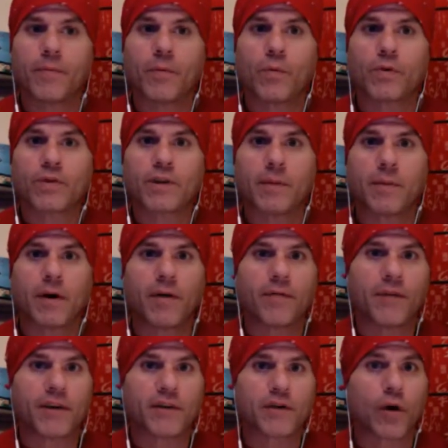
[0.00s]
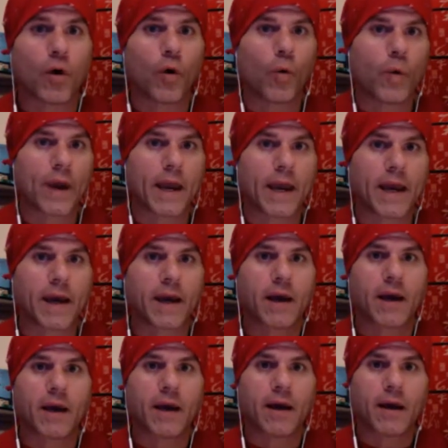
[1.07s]
some of this whole week,
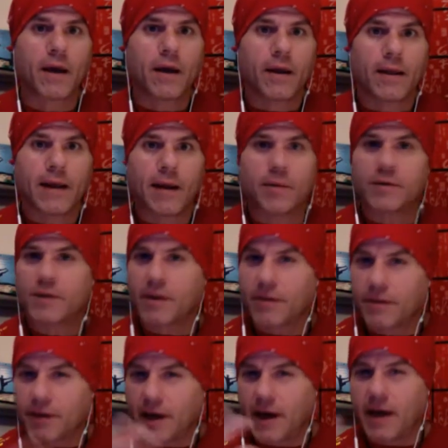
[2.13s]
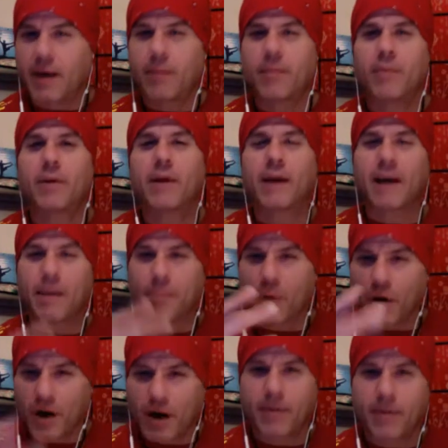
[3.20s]
that was the theme that kept on
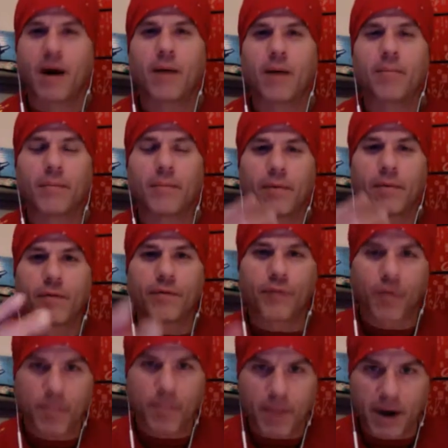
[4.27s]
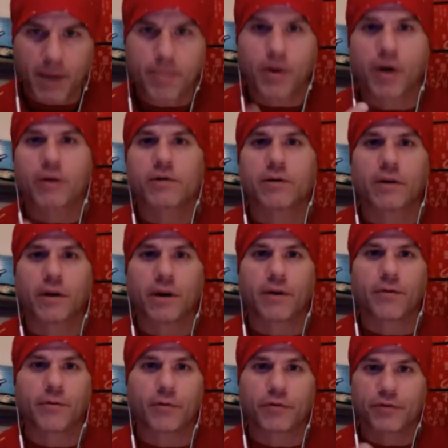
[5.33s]
coming up for me personally
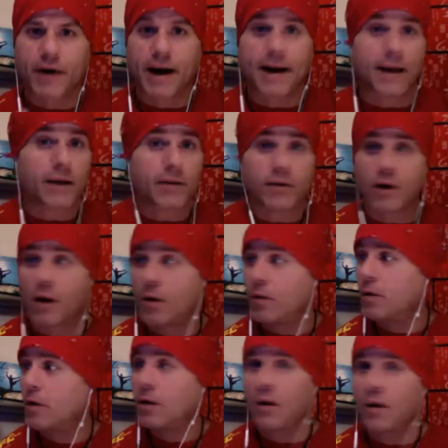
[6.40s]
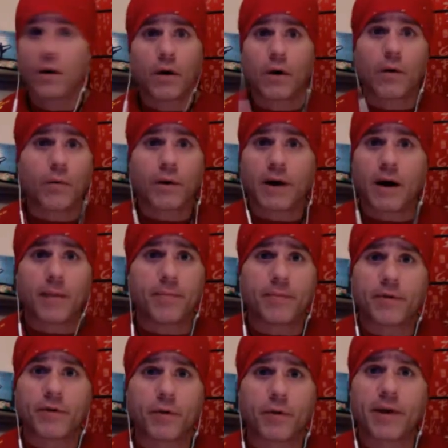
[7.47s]
through training. So when I'm
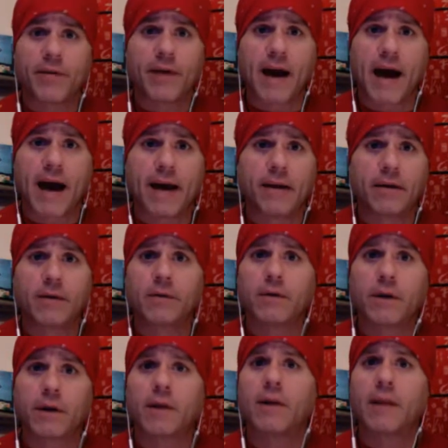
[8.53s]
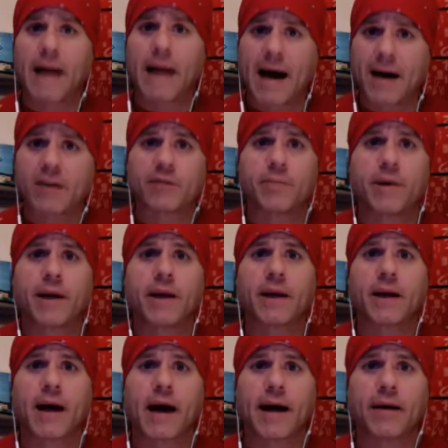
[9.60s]
doing that, it allows me to
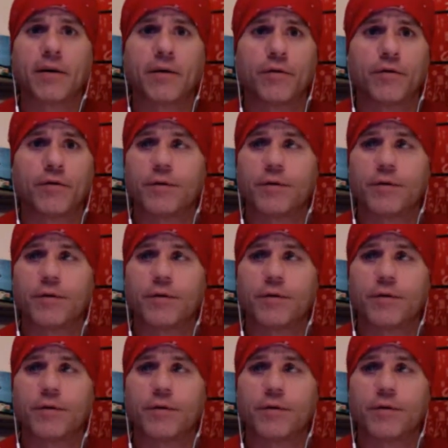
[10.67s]
kind of